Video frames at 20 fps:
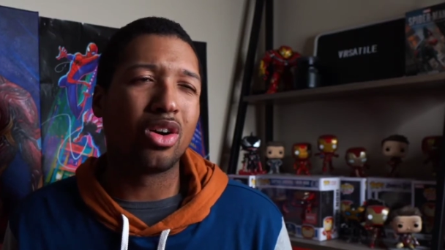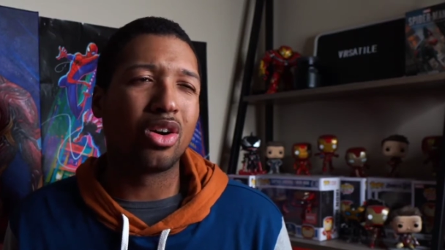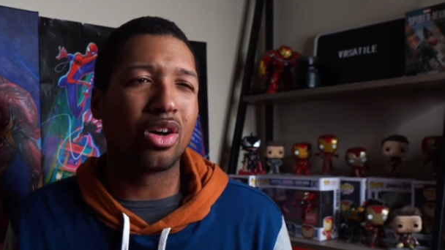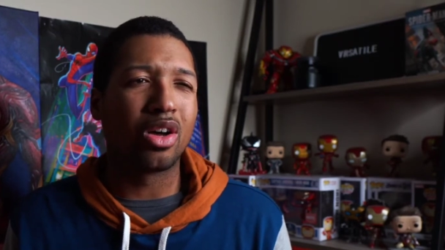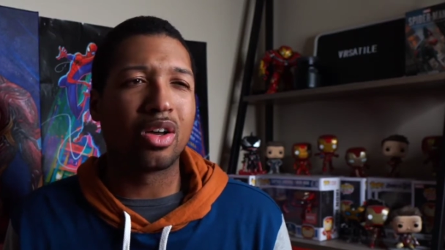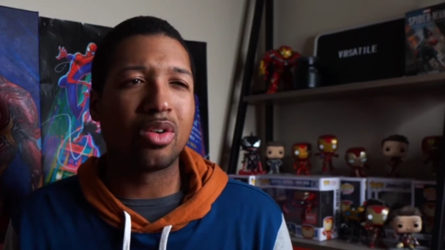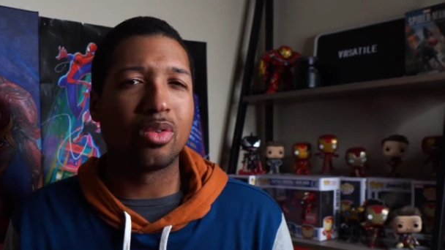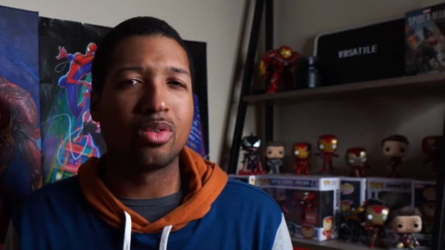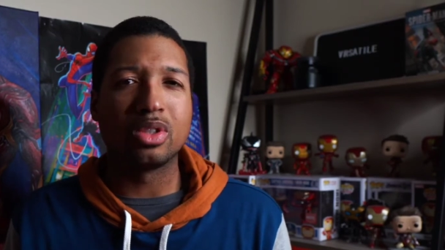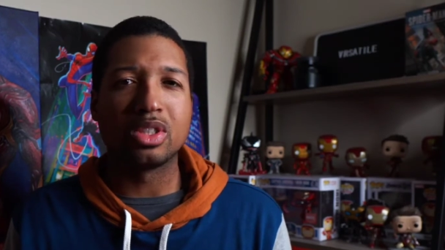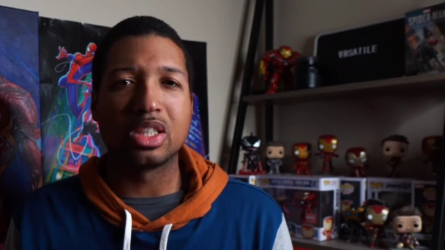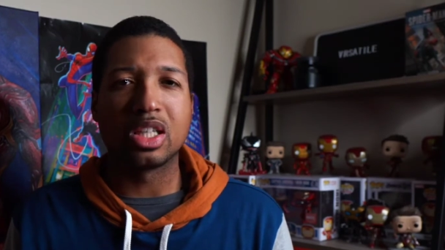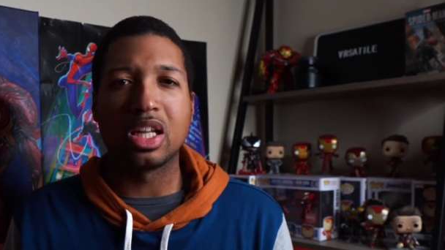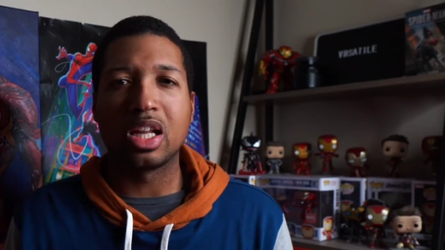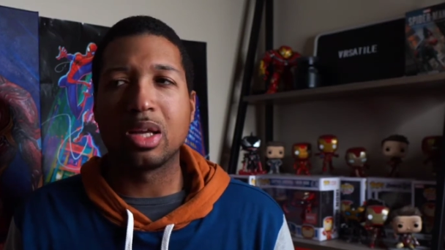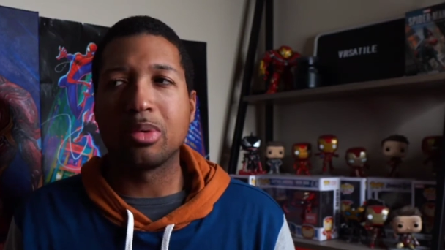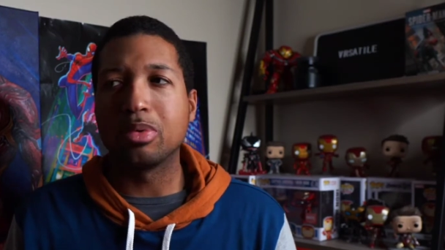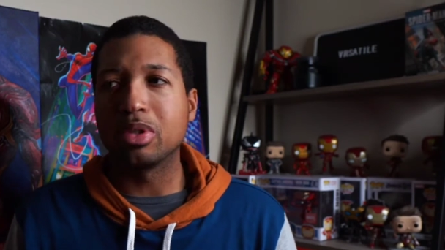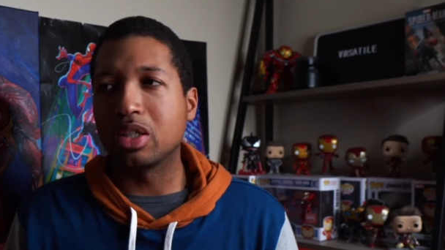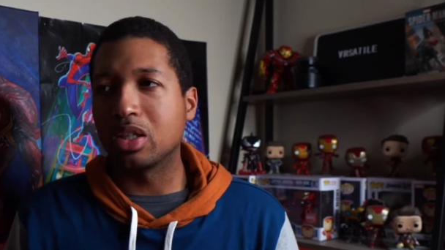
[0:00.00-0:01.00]
I wouldn't say
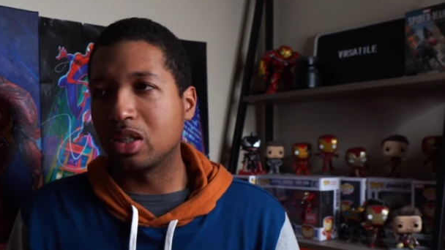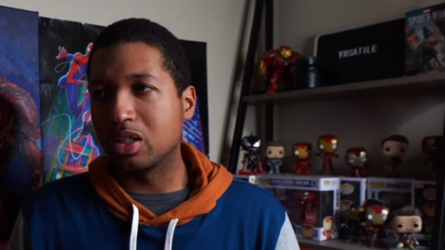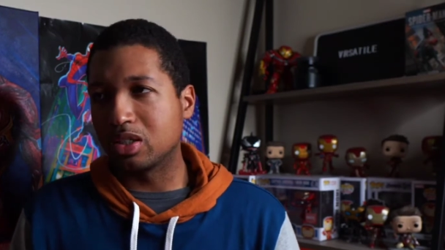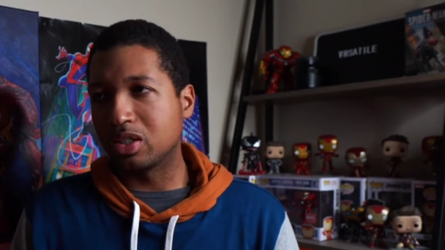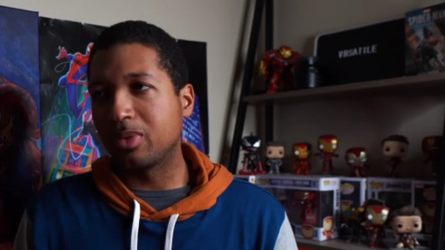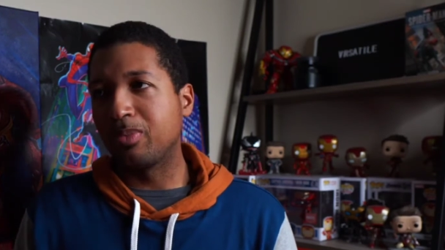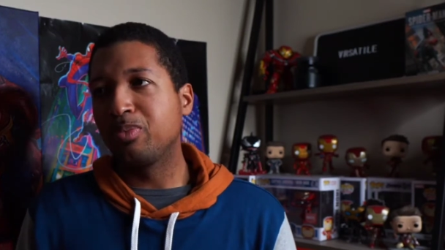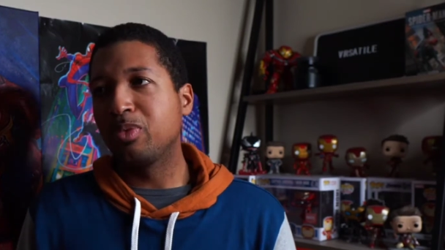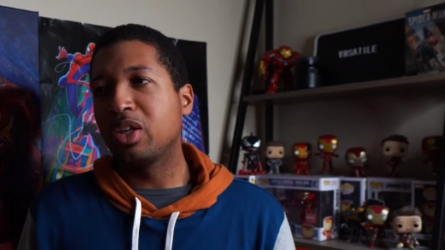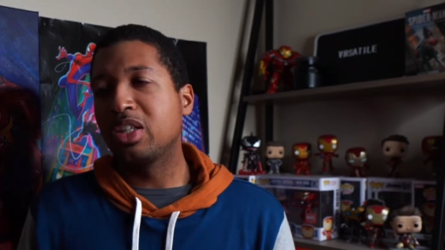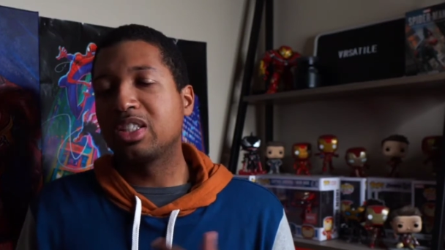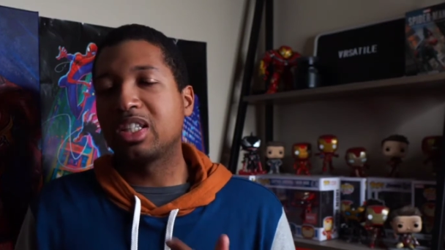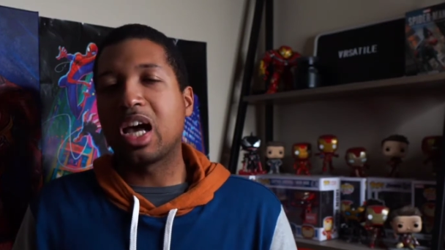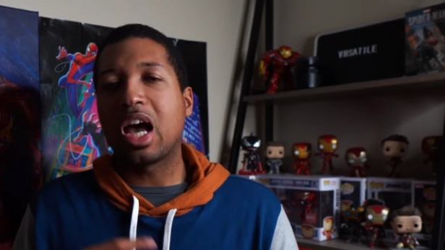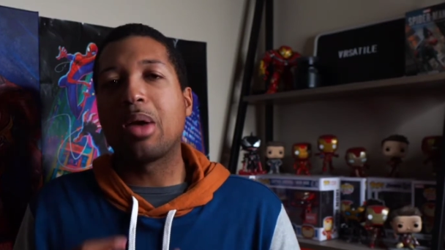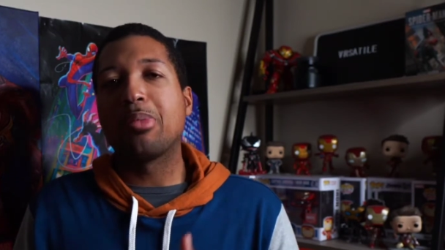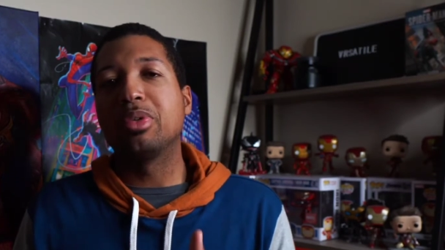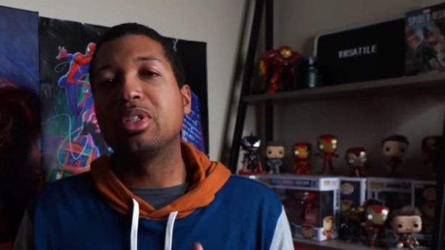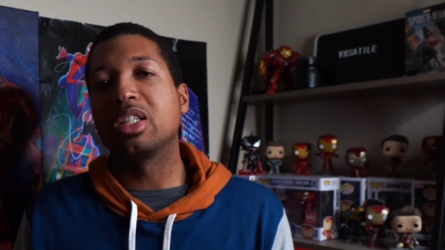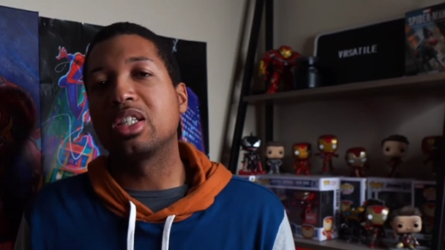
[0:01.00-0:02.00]
that, because
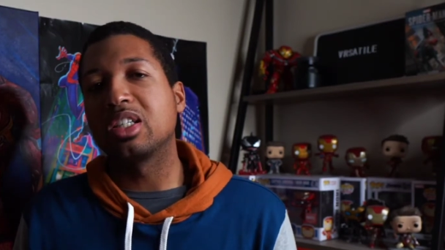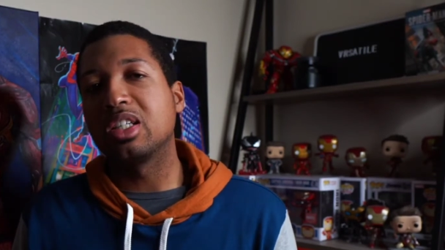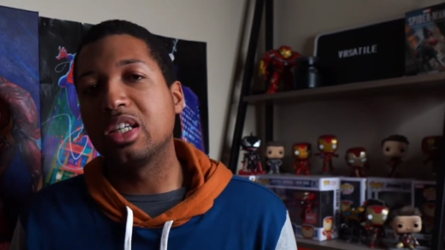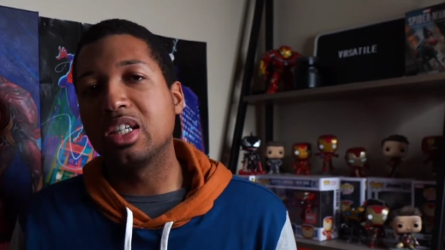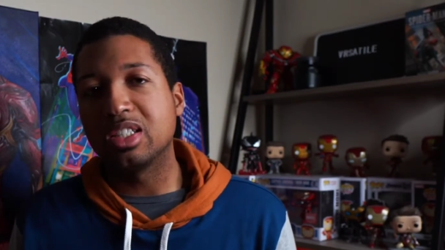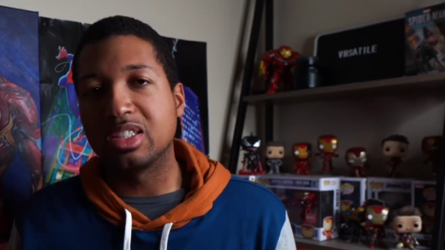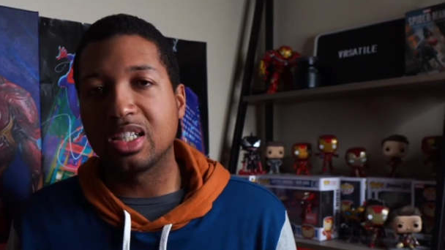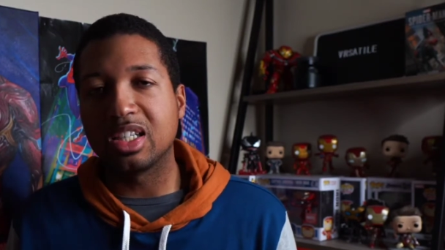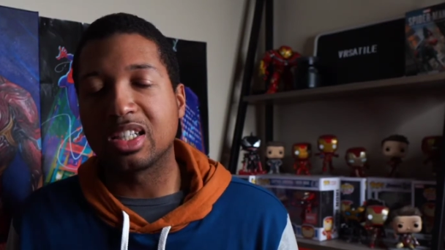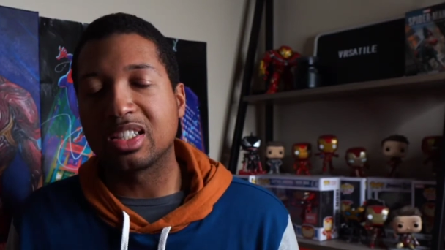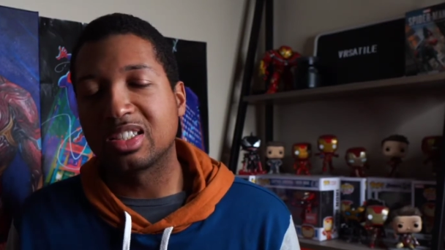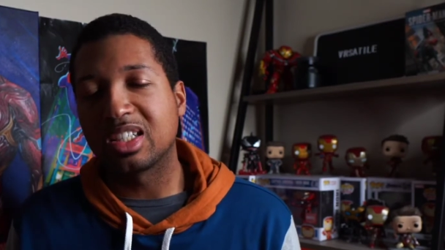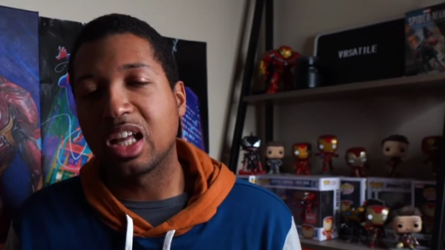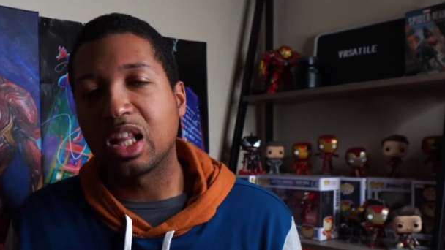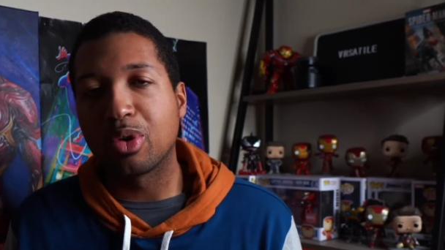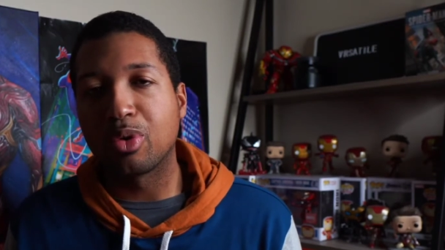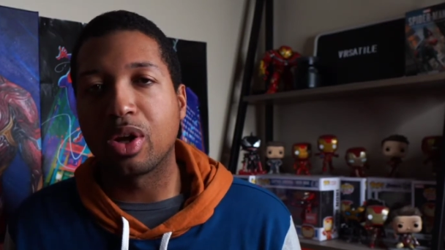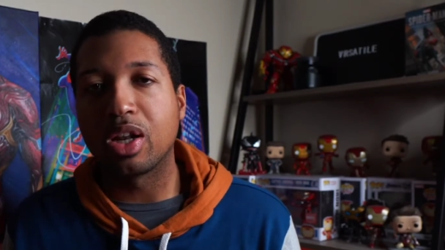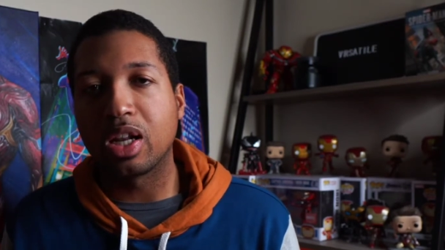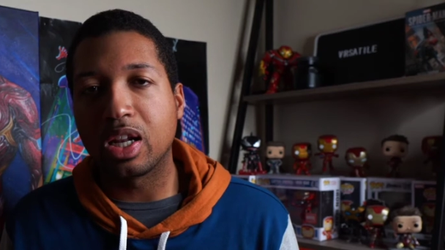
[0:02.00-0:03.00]
time is
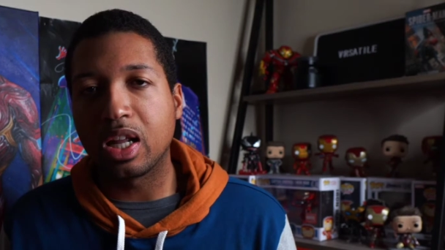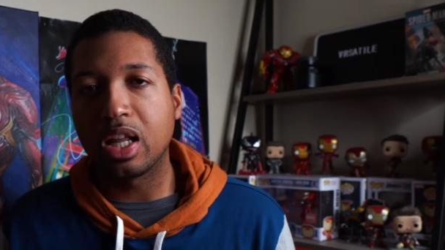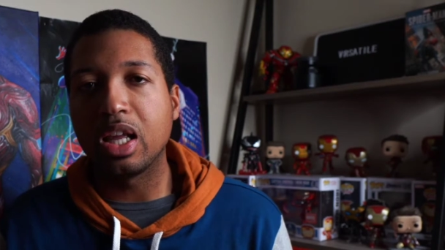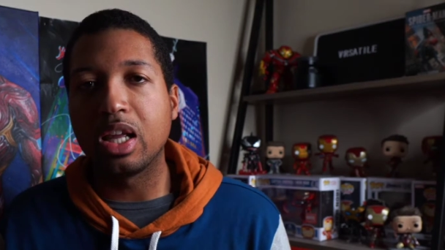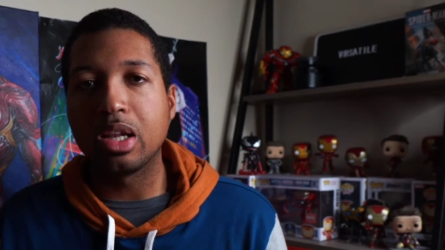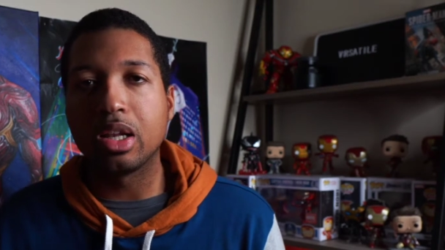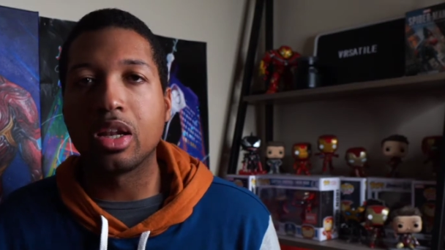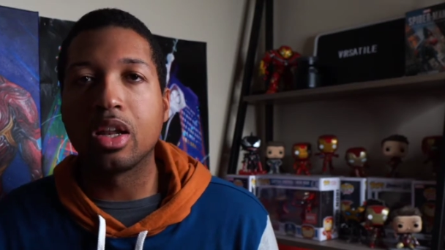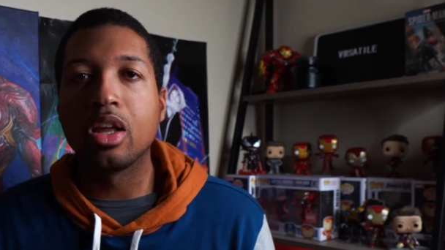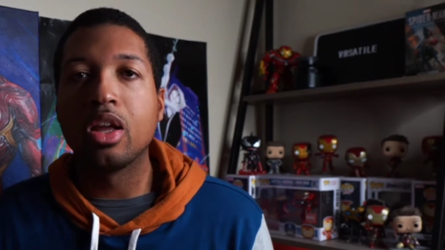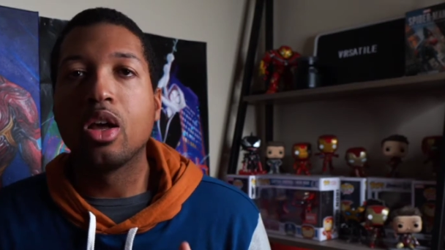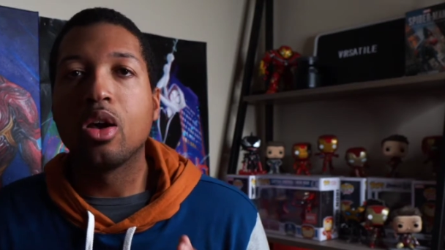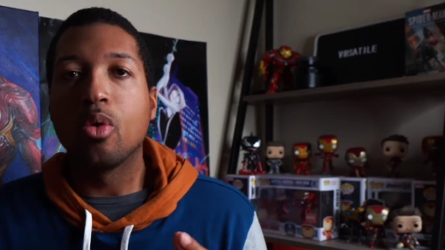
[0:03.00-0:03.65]
accelerated in